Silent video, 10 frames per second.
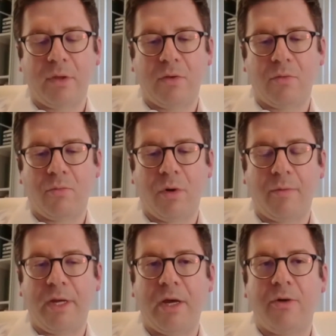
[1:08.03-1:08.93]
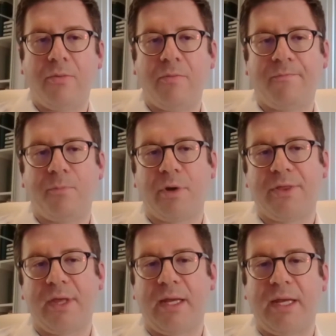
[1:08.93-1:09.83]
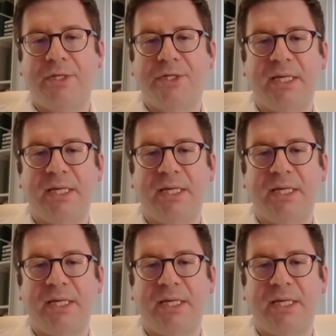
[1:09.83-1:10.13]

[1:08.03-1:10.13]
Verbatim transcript: what we know with ADHD